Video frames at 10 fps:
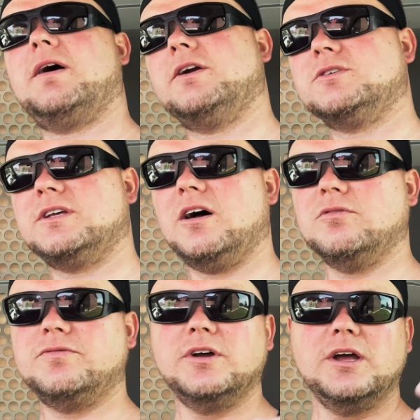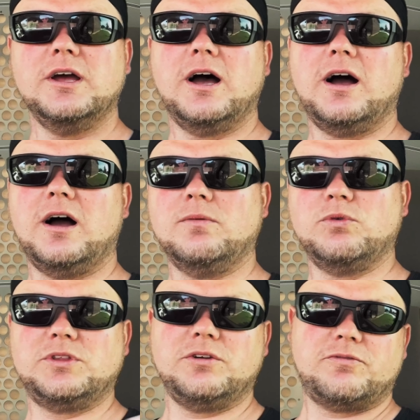by yourself
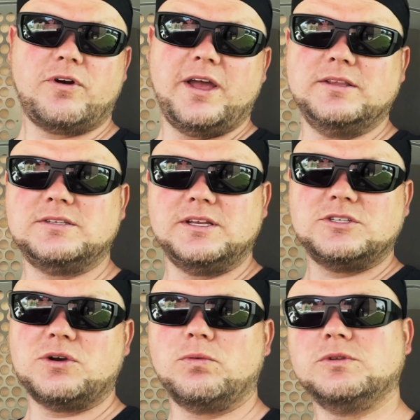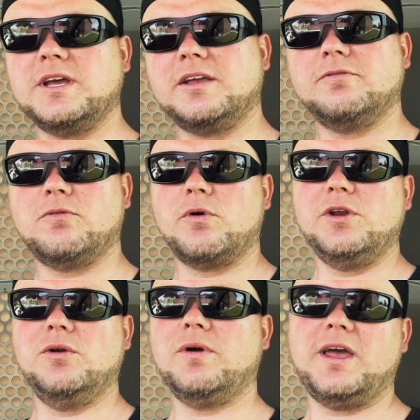with your friends, and someone will take it for
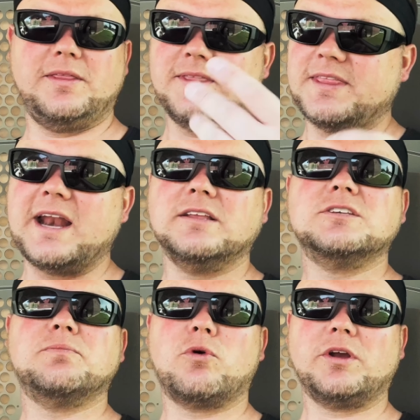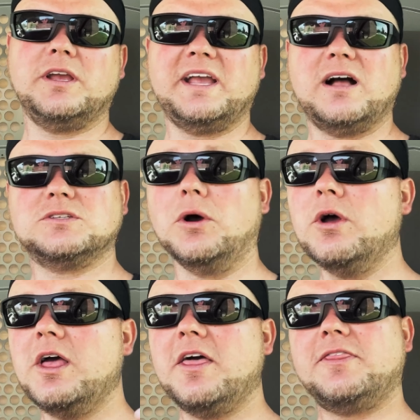you, and that ends up working out. So
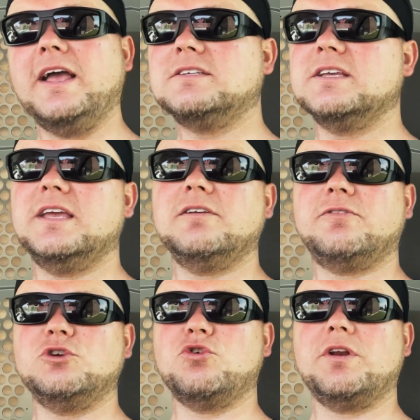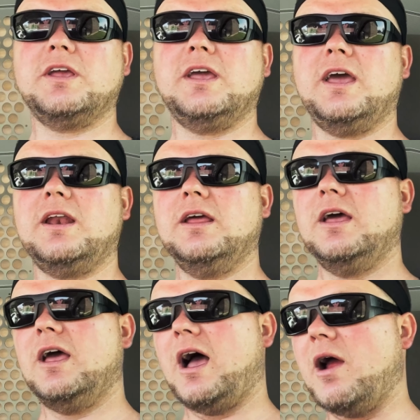thanks again for joining in.
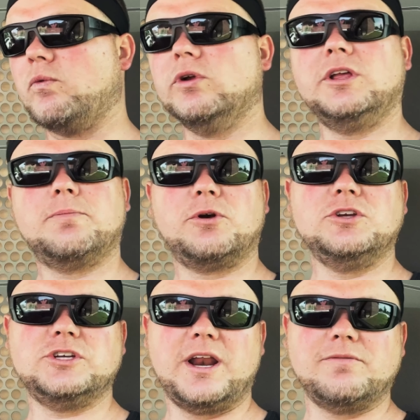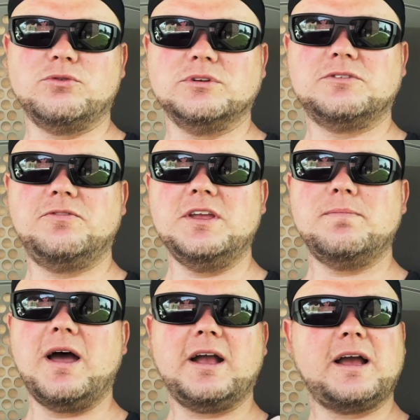I really appreciate everyone's
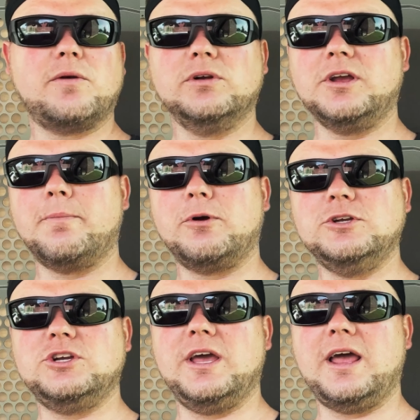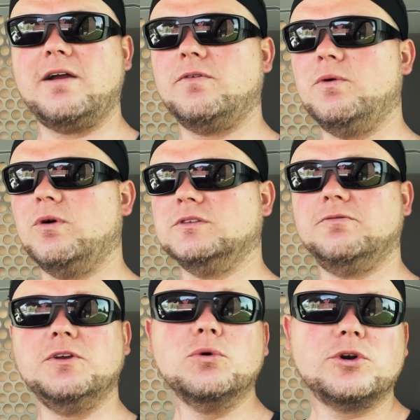feedback. I really appreciate everyone's
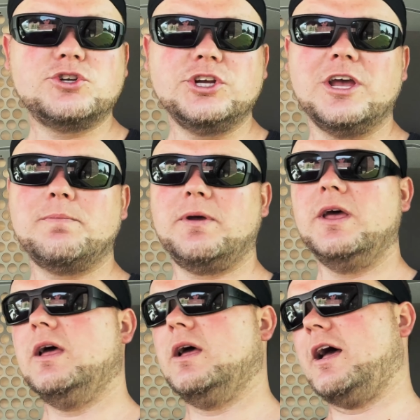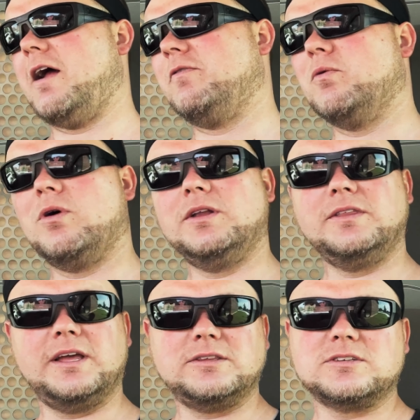viewership, everyone
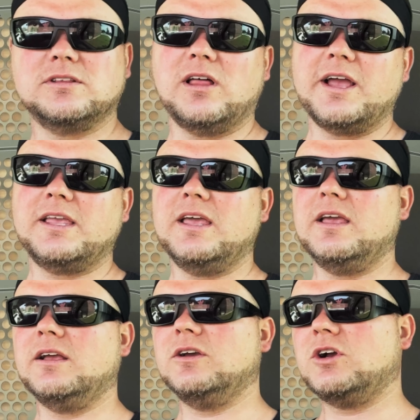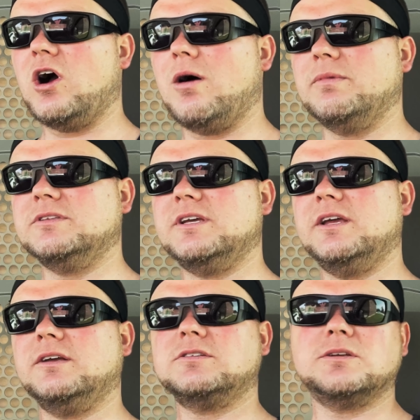that's liking,
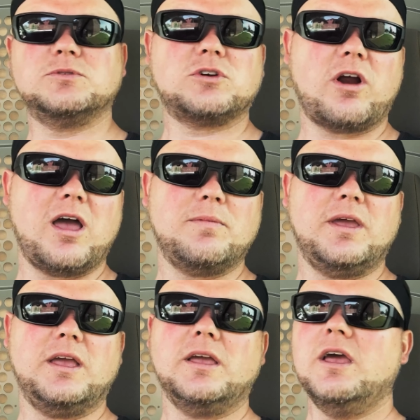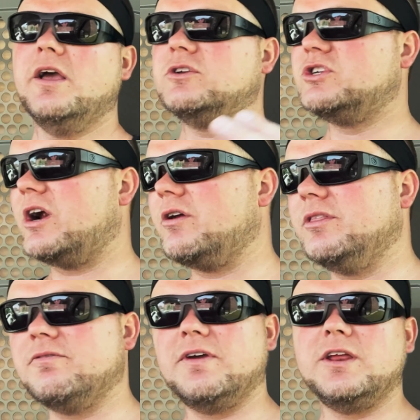commenting, subscribing, sharing
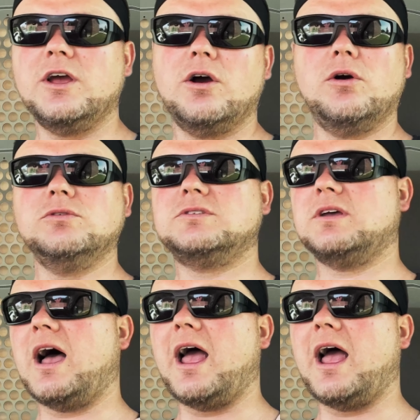the videos.